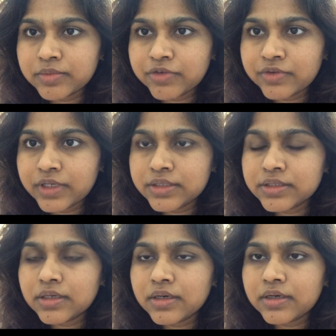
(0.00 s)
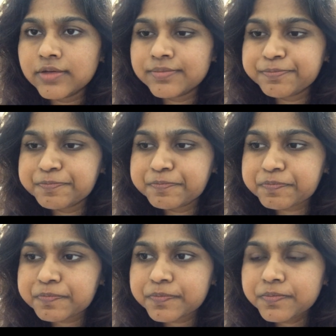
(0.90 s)
my face,
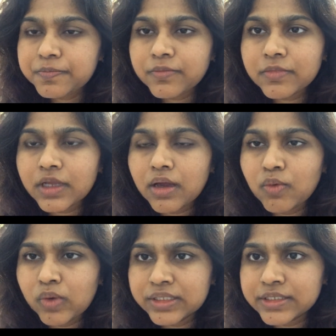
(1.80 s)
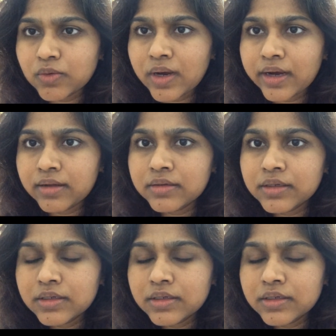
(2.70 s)
and once a while,